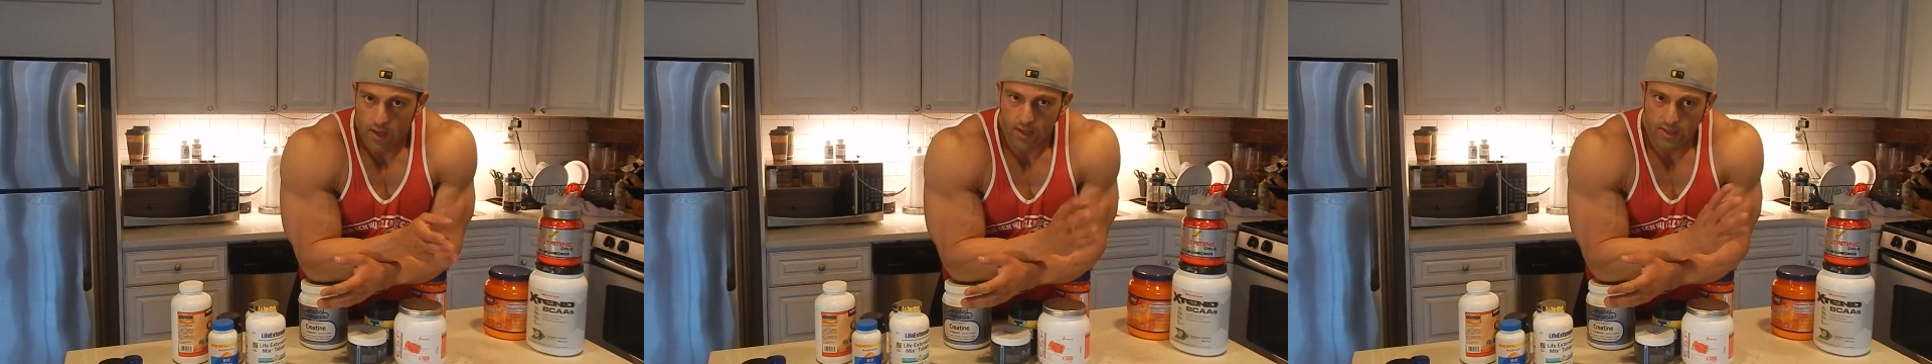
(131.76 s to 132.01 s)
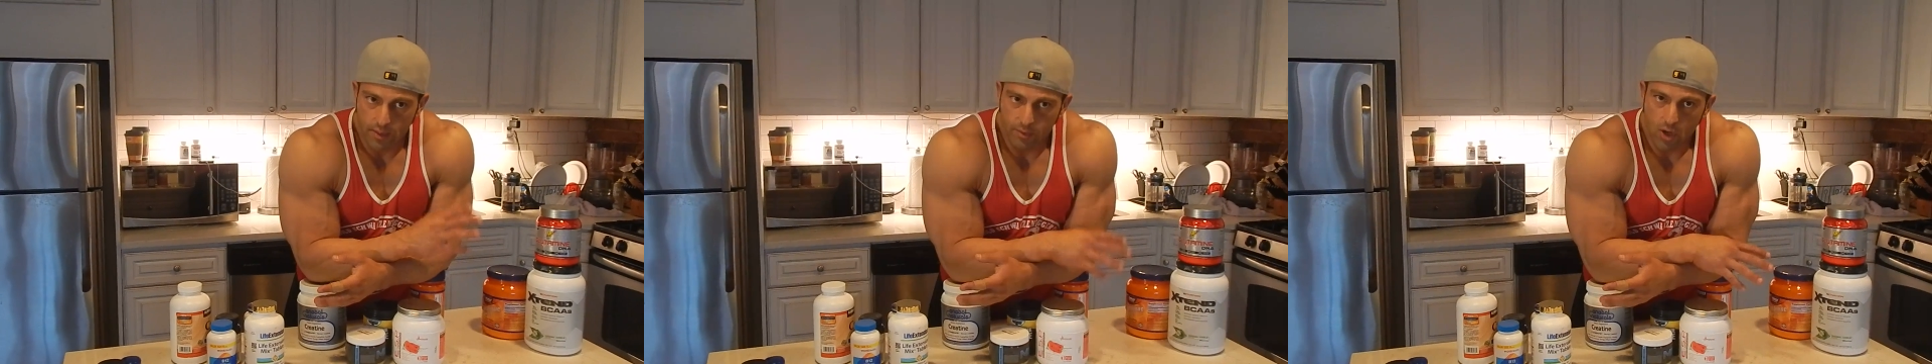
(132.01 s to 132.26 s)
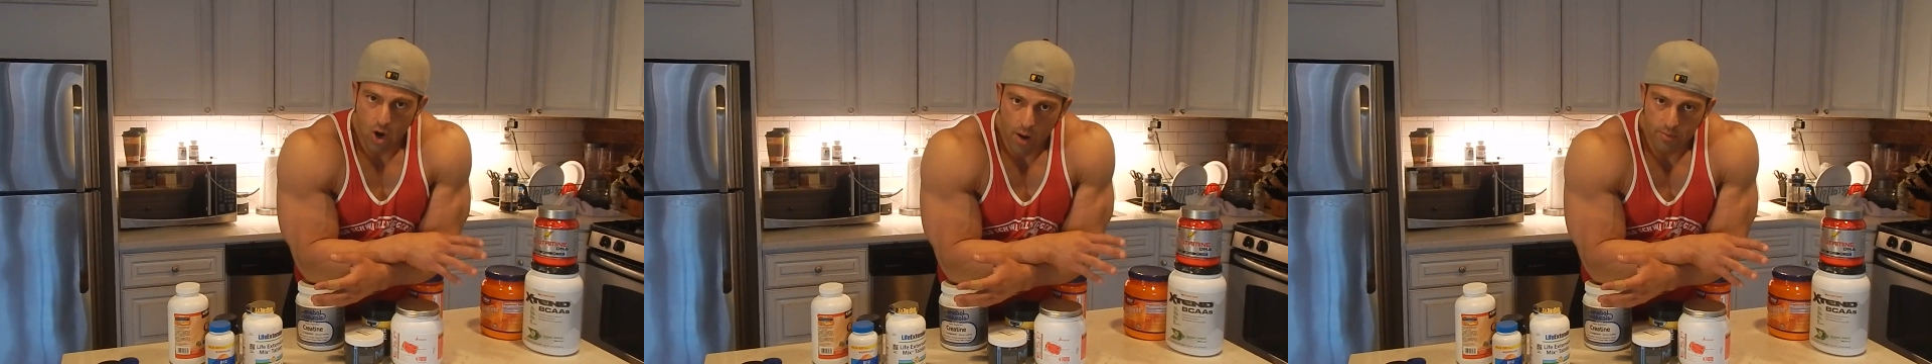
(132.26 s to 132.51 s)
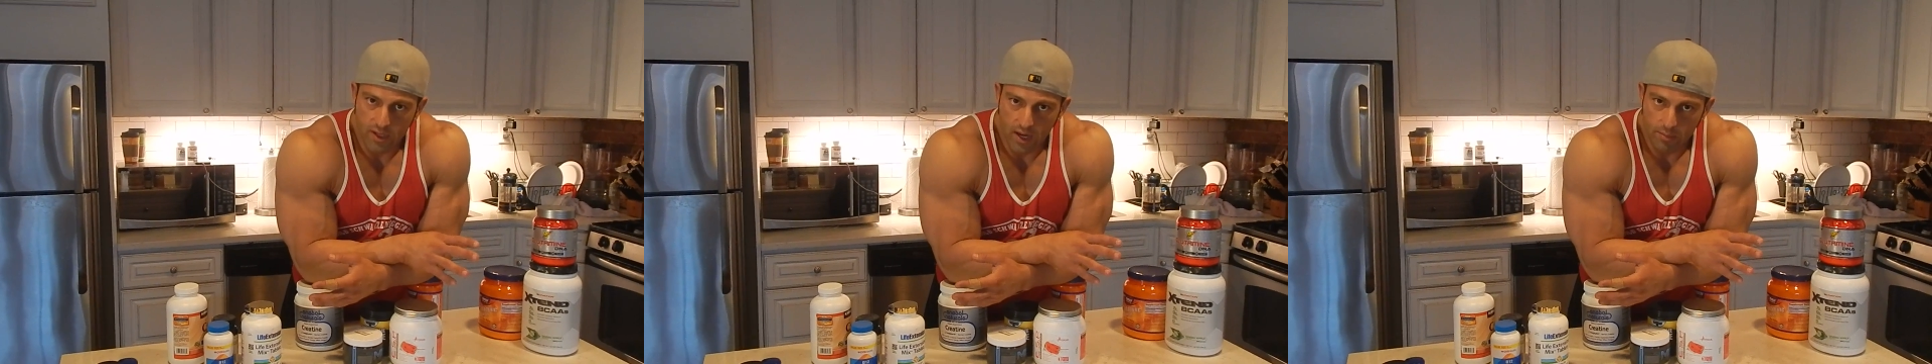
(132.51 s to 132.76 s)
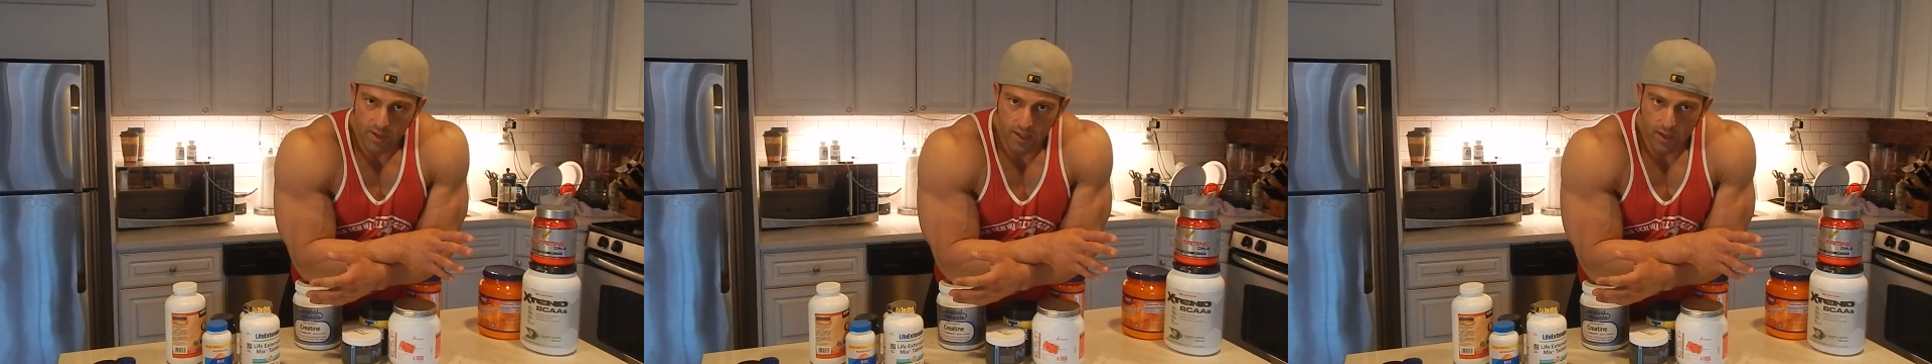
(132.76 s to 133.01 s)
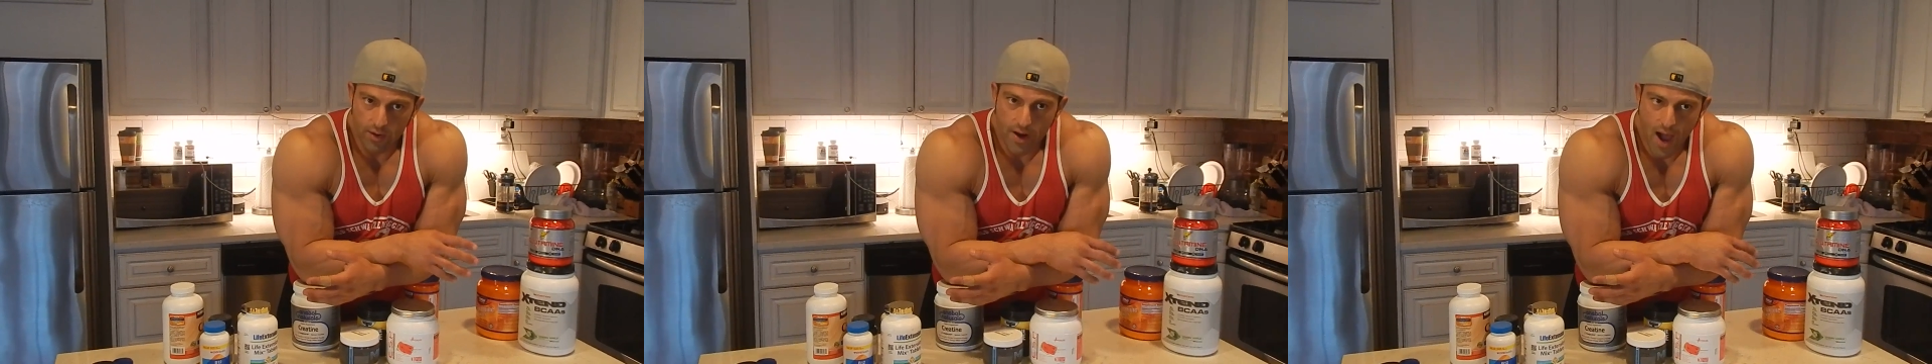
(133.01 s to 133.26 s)
except the carbs that I'm
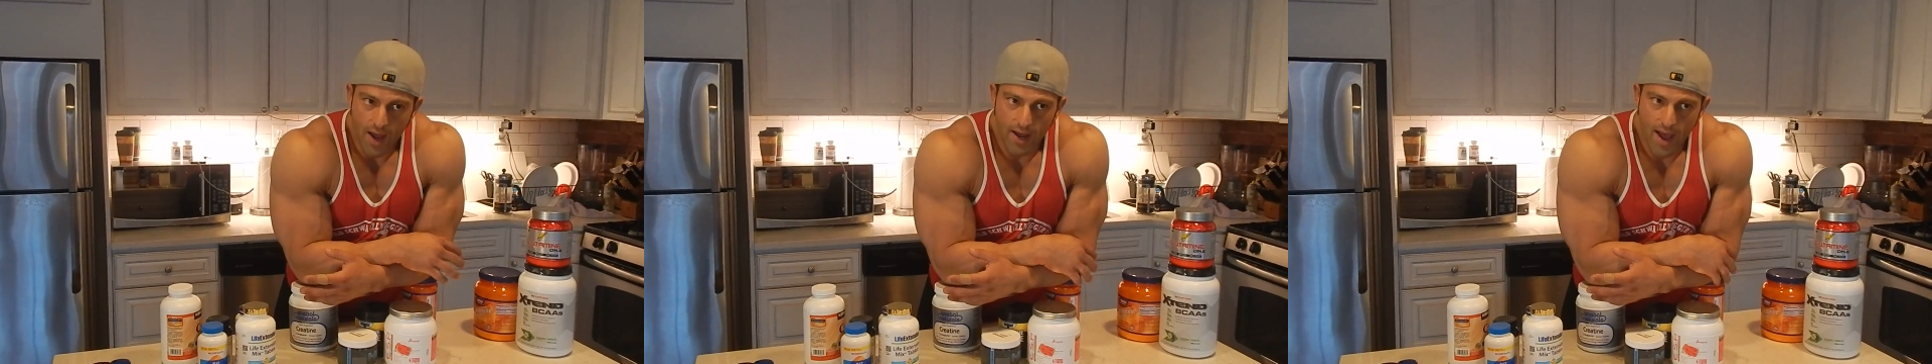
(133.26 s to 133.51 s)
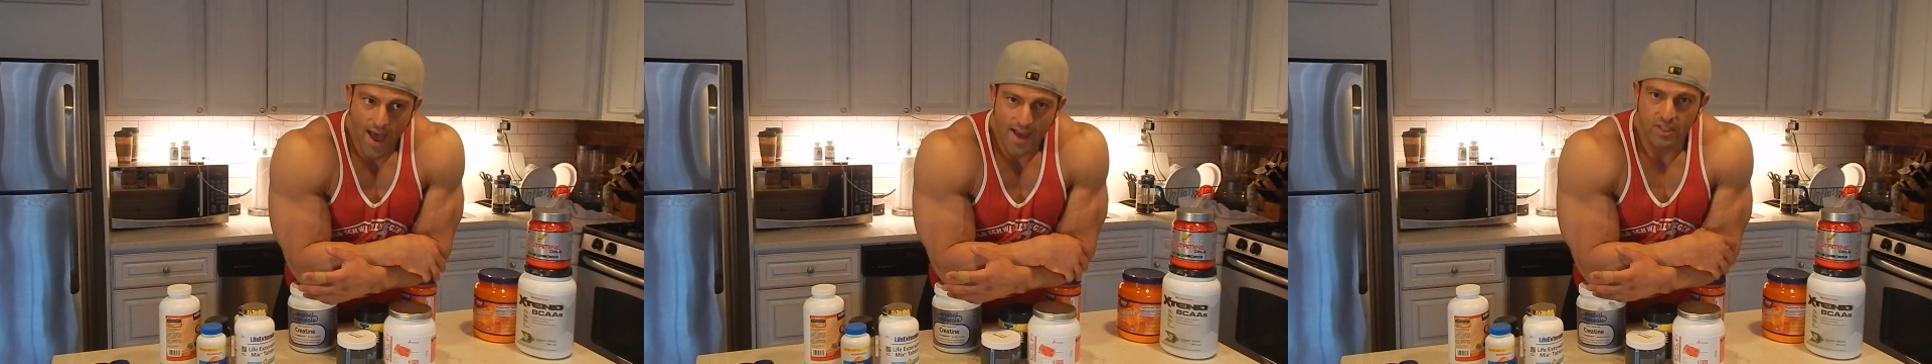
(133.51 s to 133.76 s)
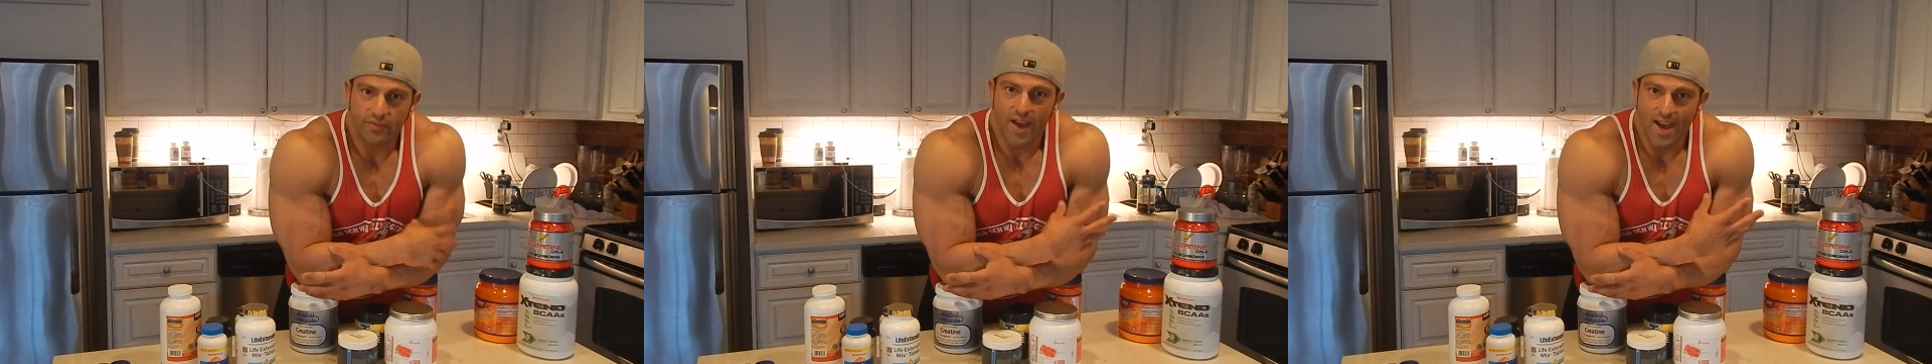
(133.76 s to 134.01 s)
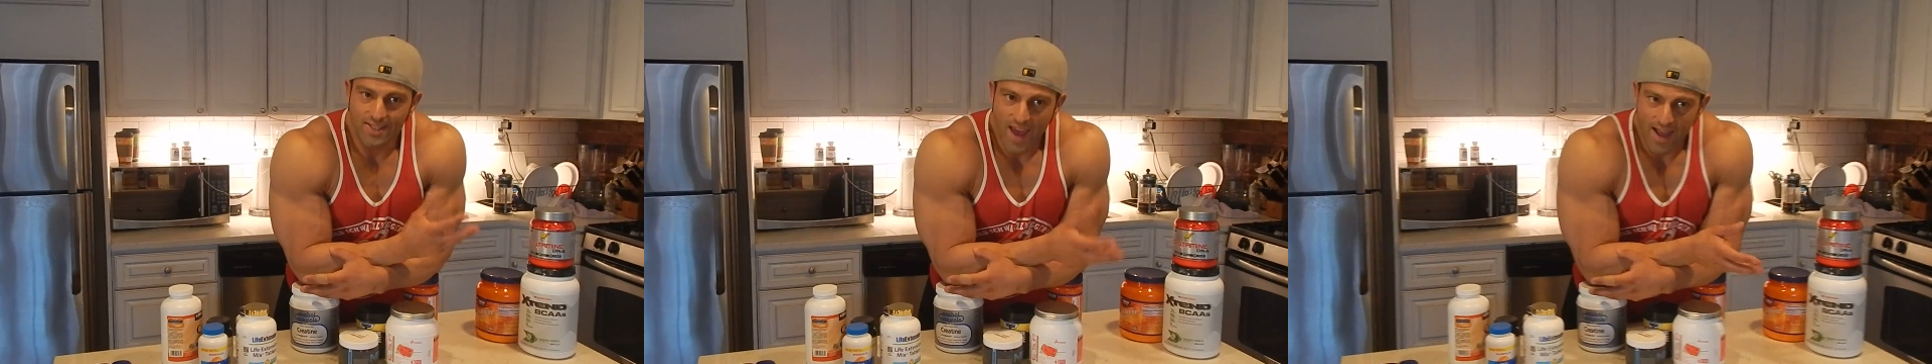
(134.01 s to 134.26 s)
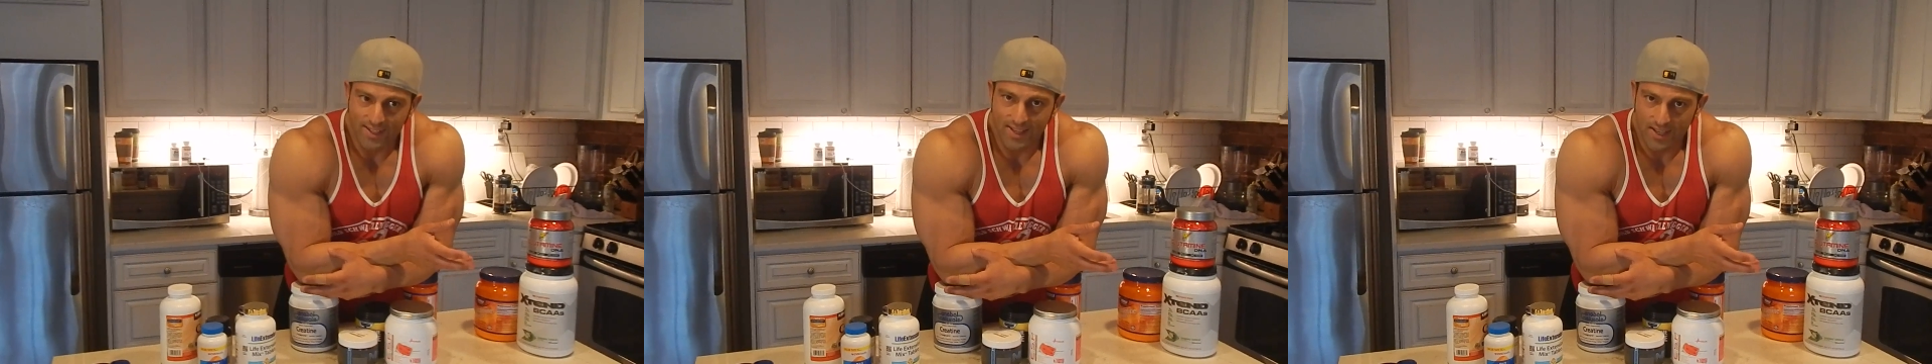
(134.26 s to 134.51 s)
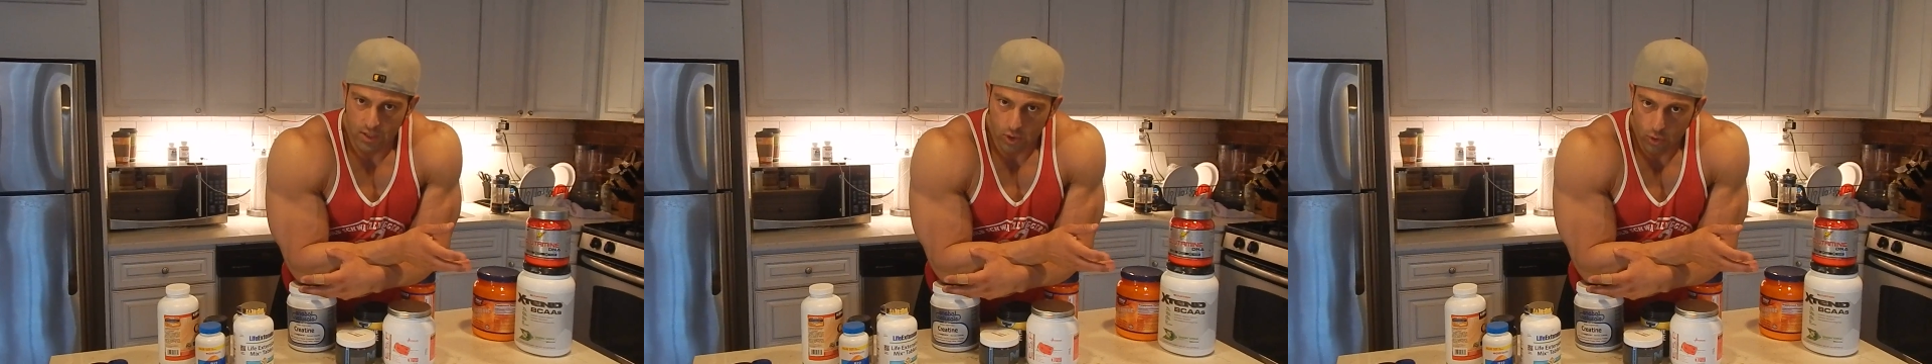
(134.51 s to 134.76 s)
eating are not as fast acting
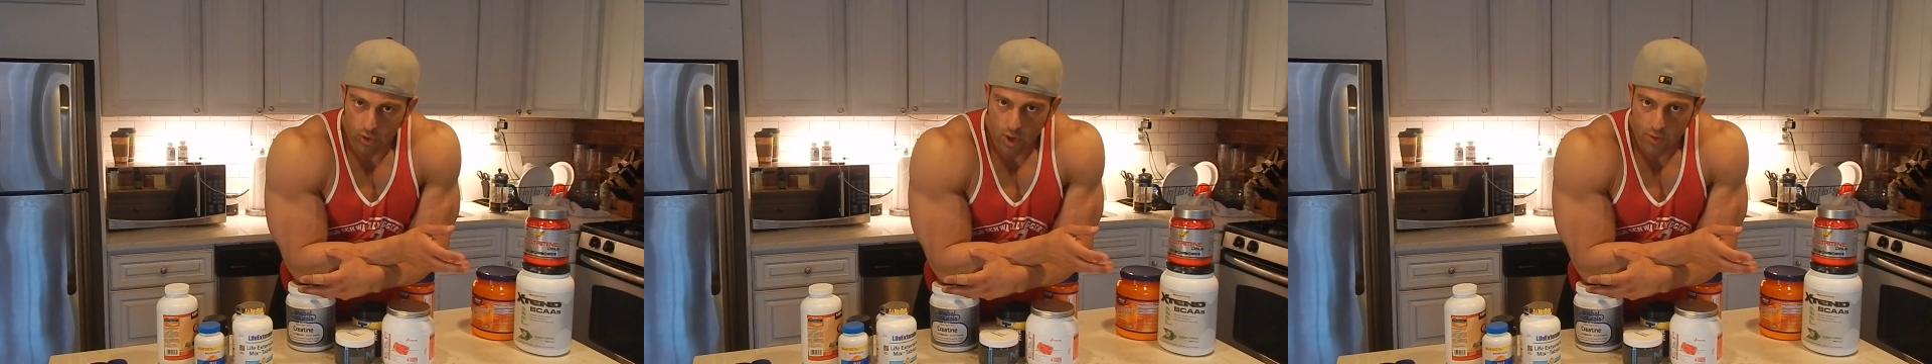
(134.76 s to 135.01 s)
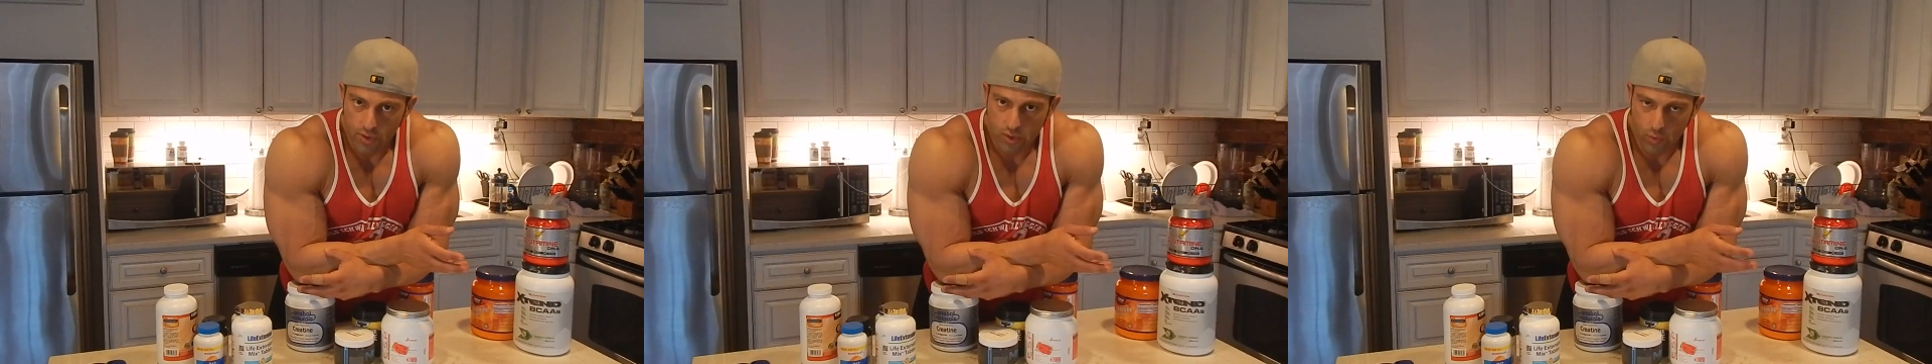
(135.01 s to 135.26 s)
as glucose,